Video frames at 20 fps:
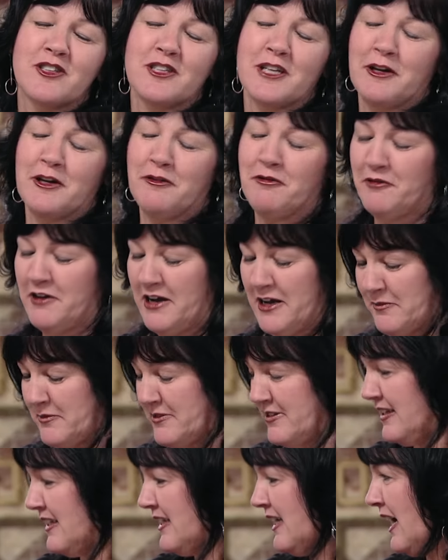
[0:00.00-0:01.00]
Chef
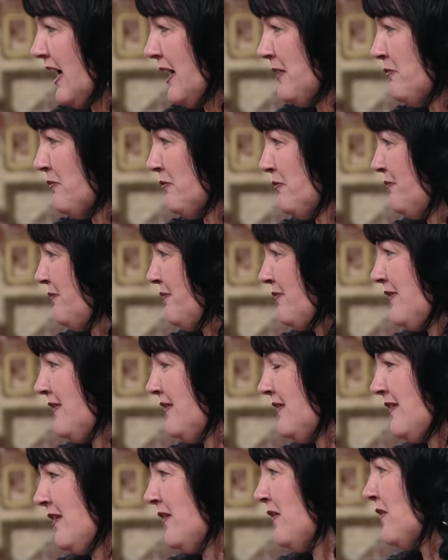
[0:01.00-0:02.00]
Ramsay, I'm
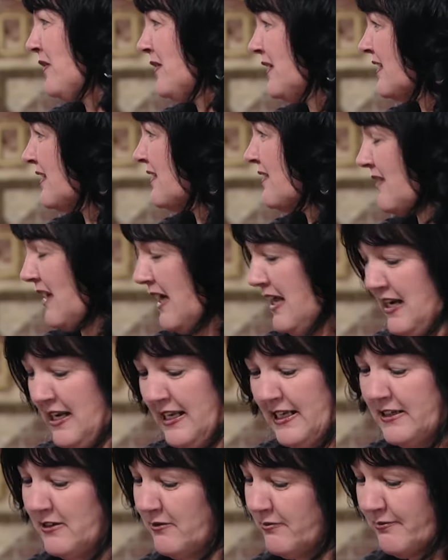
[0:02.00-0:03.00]
so
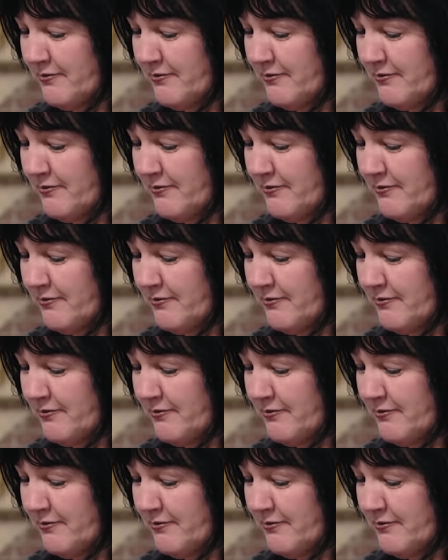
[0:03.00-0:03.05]
excited.